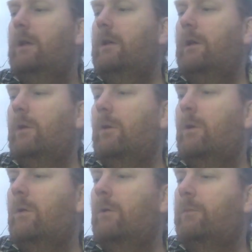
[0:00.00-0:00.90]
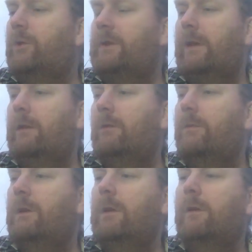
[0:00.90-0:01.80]
you don't pretend to
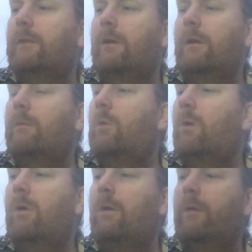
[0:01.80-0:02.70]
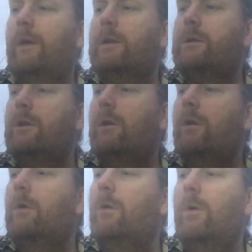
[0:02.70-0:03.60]
be someone that
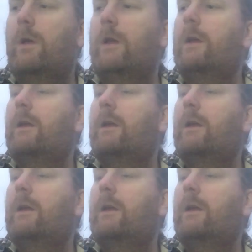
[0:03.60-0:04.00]
you ain't.